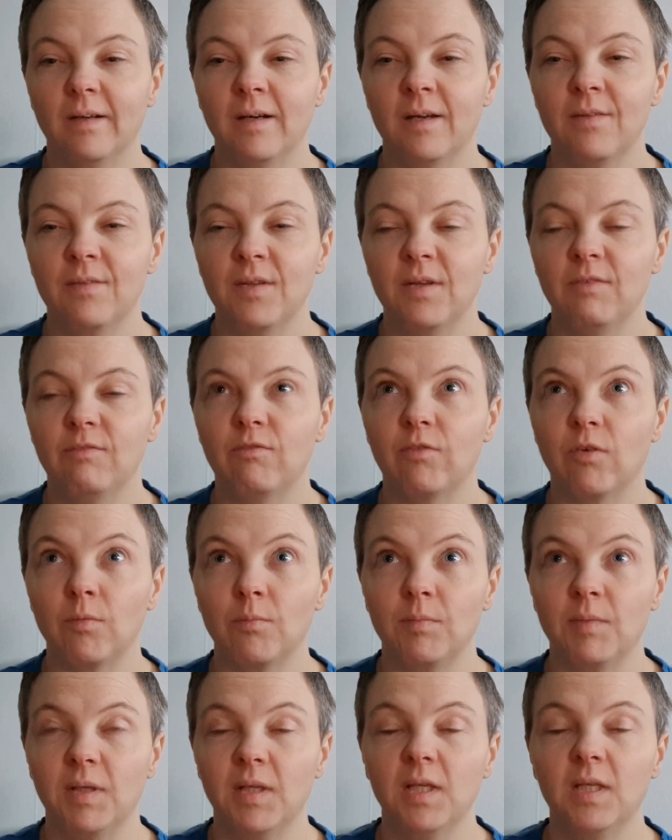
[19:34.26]
I think for
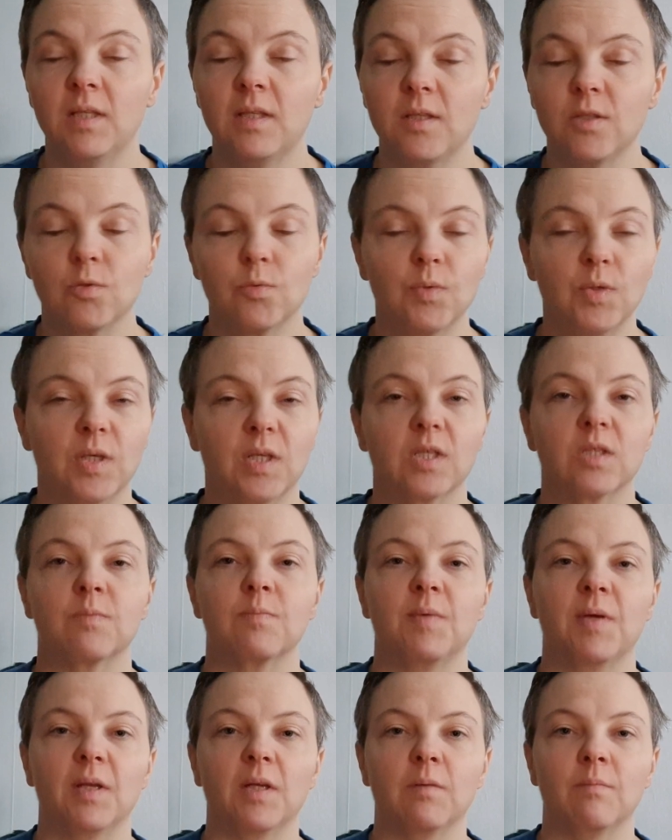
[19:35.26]
me this week has
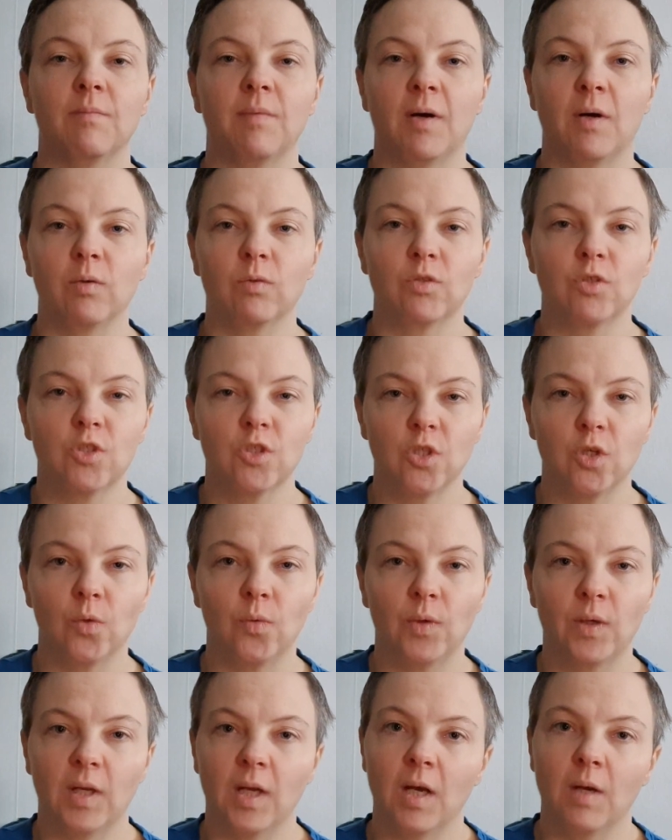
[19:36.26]
been about
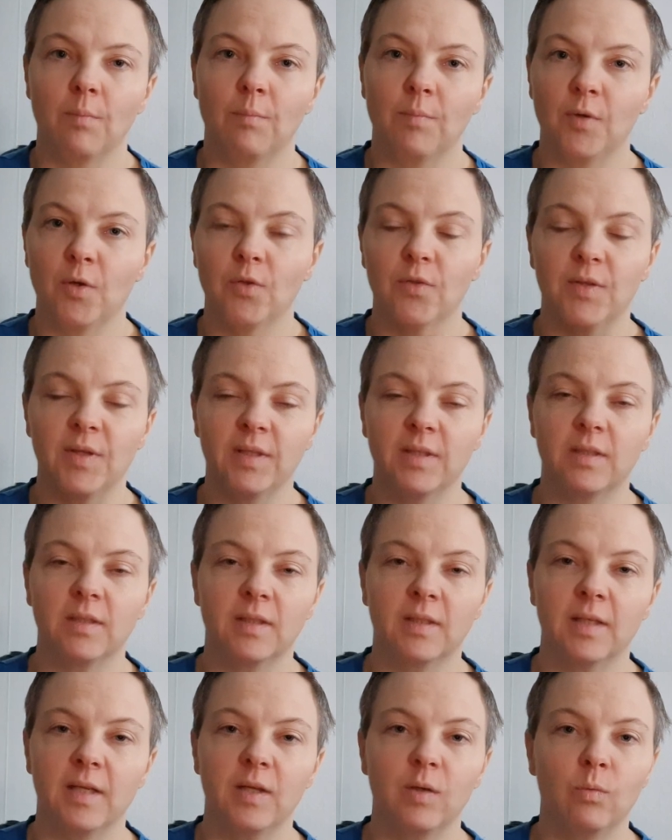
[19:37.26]
showing up
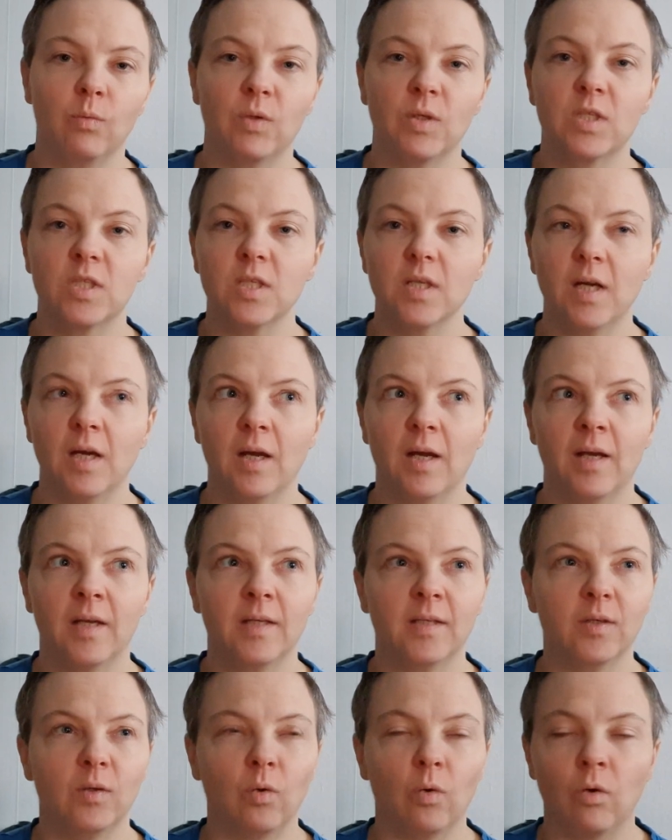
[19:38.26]
authentically, which
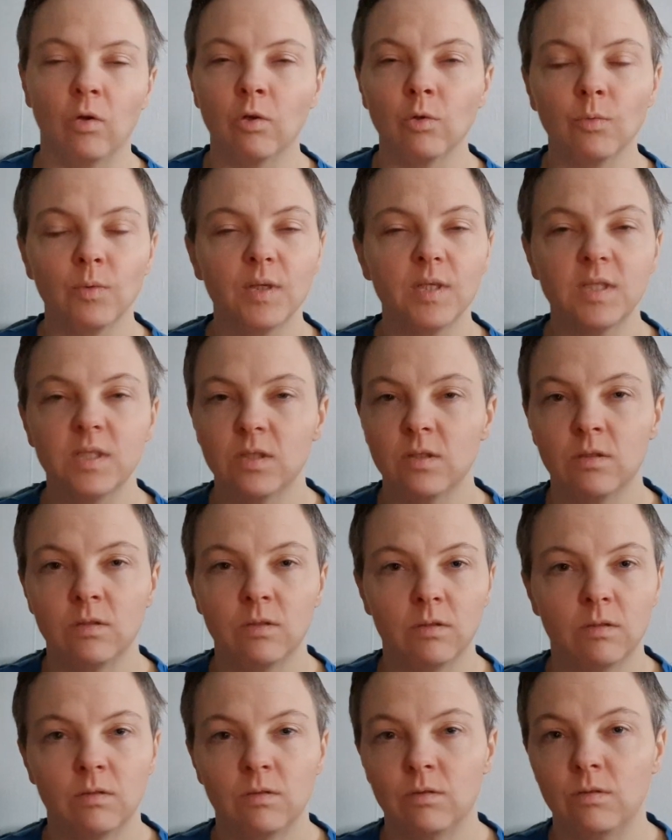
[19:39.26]
I always
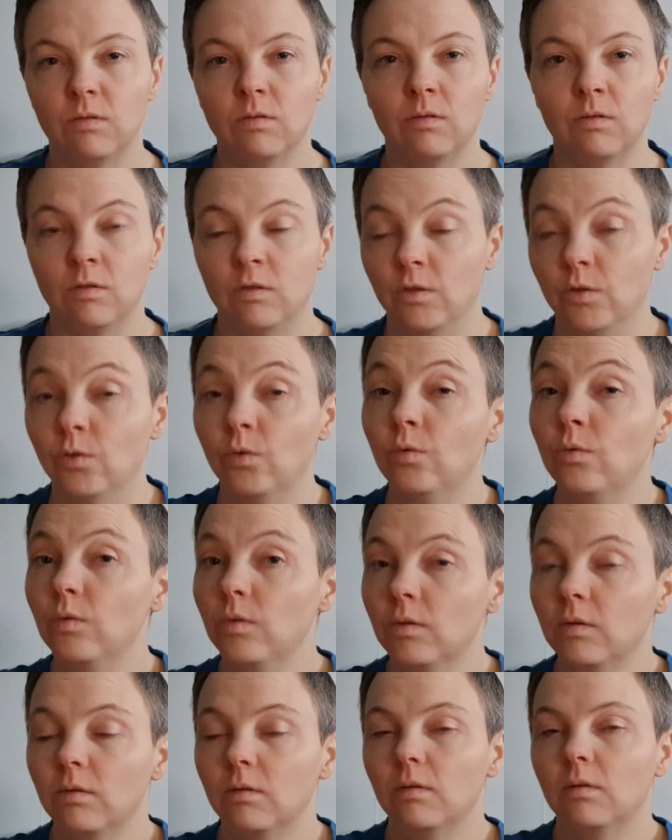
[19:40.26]

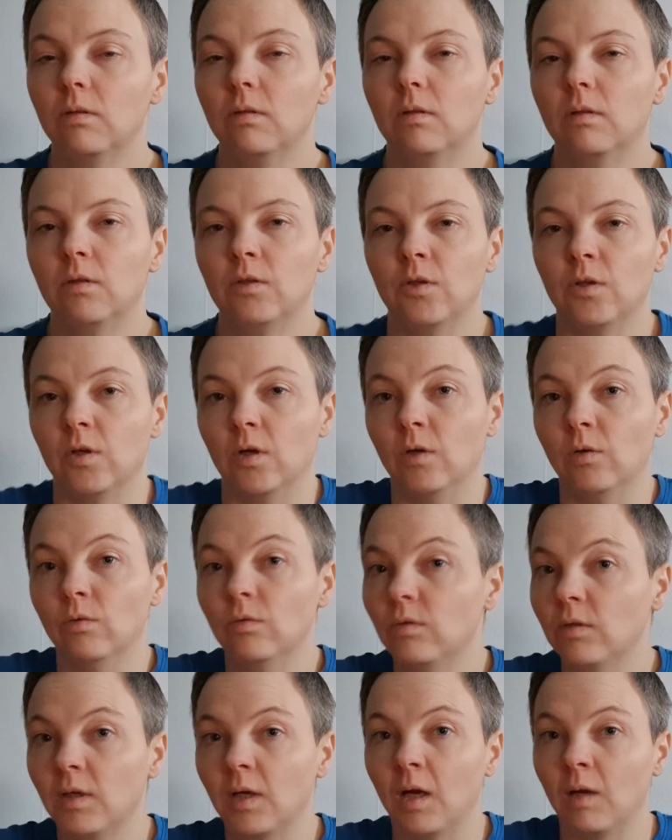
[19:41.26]
do.
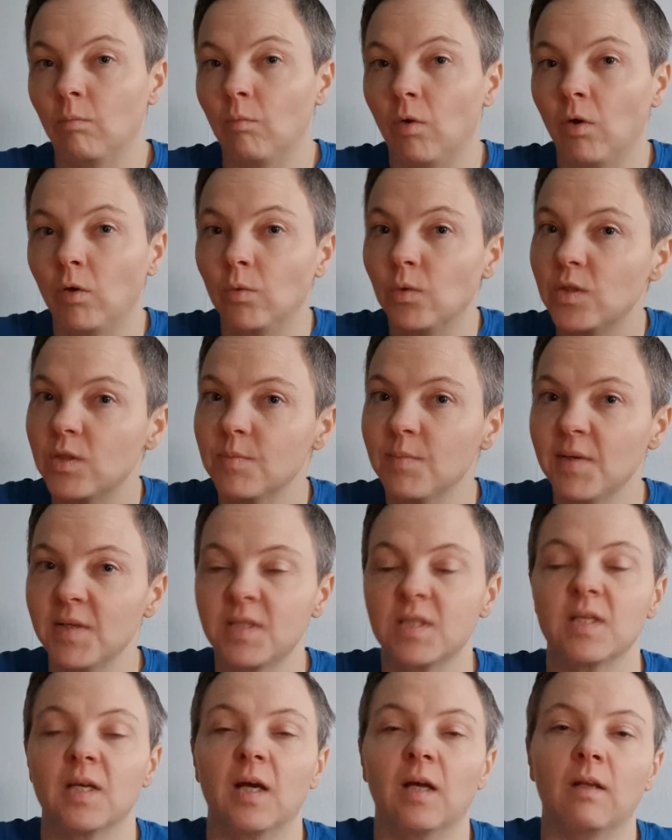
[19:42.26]
I'm always
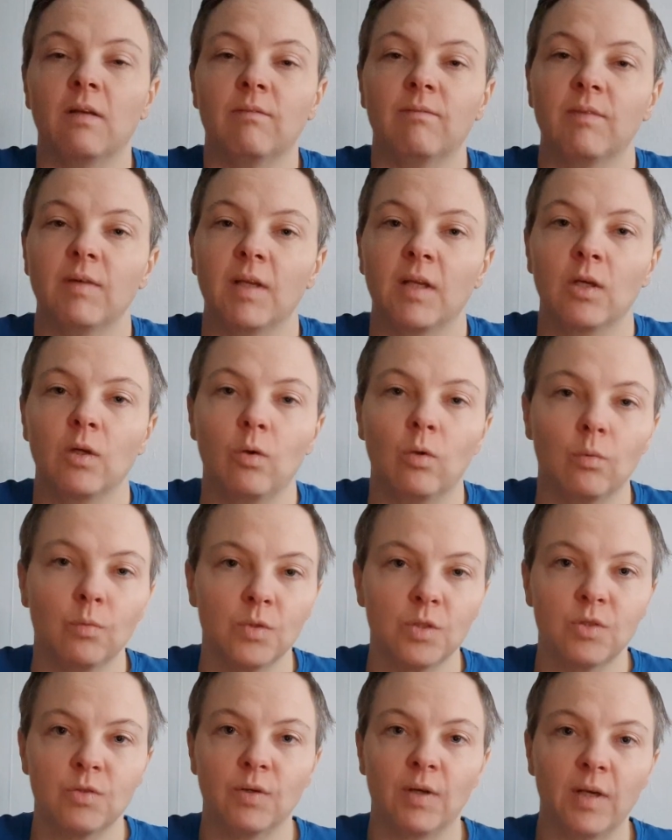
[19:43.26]
myself, and I
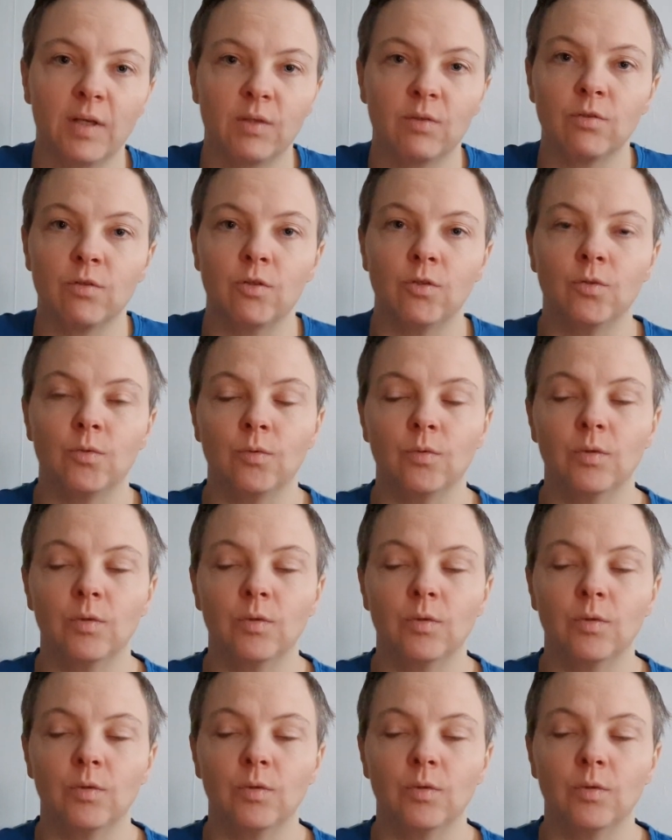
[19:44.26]
always try to